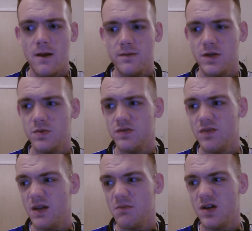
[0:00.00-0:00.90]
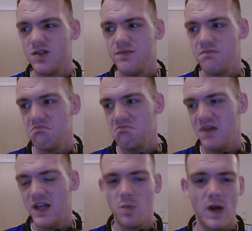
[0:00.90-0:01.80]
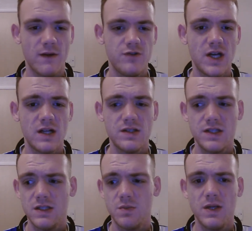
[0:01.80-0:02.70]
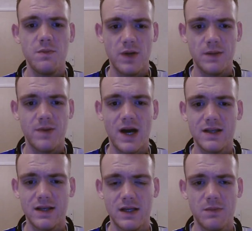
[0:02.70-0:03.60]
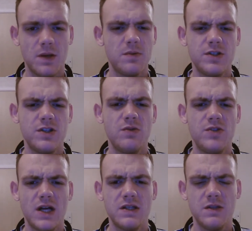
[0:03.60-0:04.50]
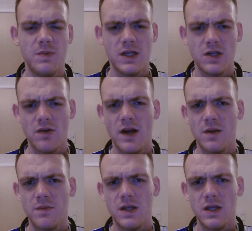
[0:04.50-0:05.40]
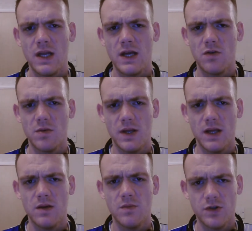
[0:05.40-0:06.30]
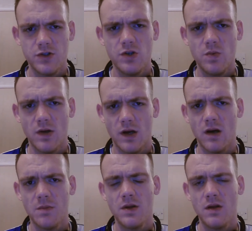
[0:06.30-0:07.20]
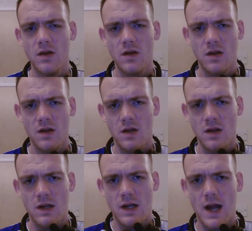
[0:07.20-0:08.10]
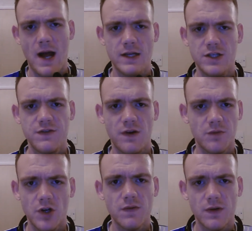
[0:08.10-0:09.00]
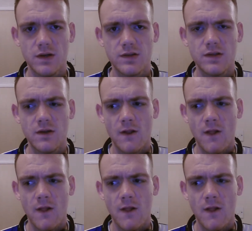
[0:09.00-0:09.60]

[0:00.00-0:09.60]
There wasn't really much in the way of chances. We didn't play badly, but there was just no chances being created. And I'm thinking, hang on a minute, we're 2-1 up. And it just felt nervous.